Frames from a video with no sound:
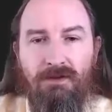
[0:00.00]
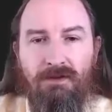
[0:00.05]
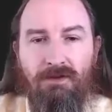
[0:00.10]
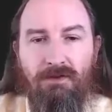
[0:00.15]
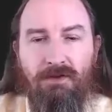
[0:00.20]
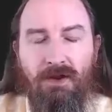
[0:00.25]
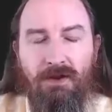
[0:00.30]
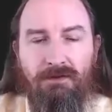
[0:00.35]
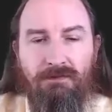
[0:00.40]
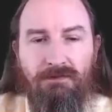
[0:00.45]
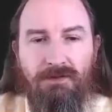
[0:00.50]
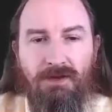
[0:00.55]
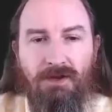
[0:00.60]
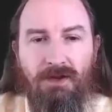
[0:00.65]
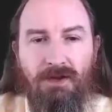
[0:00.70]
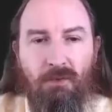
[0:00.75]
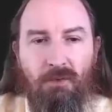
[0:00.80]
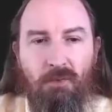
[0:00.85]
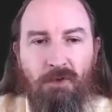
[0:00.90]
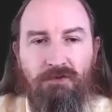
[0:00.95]
Okay,
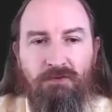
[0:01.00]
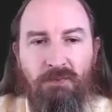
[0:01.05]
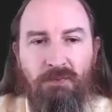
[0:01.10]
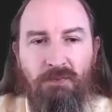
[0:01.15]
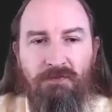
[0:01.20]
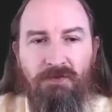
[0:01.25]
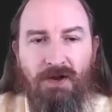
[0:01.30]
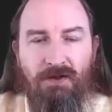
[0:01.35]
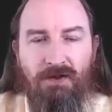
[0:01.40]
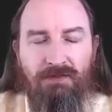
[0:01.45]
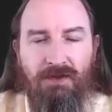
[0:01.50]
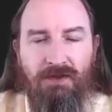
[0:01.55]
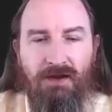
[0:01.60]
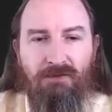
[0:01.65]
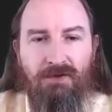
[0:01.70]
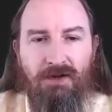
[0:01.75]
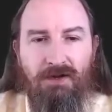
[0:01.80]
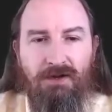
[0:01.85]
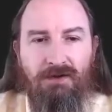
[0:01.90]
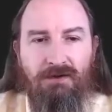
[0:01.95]
once we've got
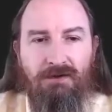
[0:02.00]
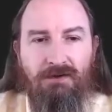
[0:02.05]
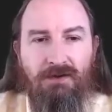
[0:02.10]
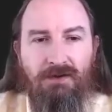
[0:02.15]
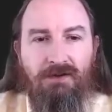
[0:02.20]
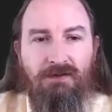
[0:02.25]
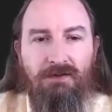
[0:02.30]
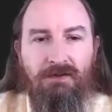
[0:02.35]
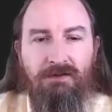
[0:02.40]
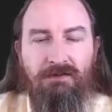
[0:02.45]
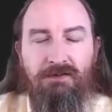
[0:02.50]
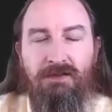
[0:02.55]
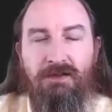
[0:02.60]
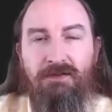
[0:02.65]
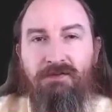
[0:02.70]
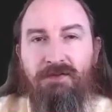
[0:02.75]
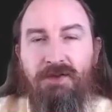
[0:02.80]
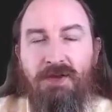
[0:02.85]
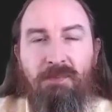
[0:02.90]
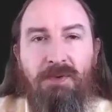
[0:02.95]
that running, let's
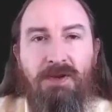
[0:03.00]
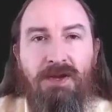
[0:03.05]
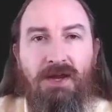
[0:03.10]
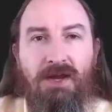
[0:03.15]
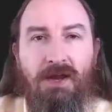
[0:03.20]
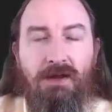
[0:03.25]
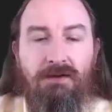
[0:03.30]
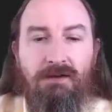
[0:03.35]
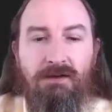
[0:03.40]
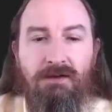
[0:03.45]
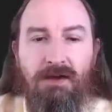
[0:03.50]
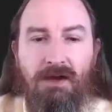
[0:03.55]
level up again.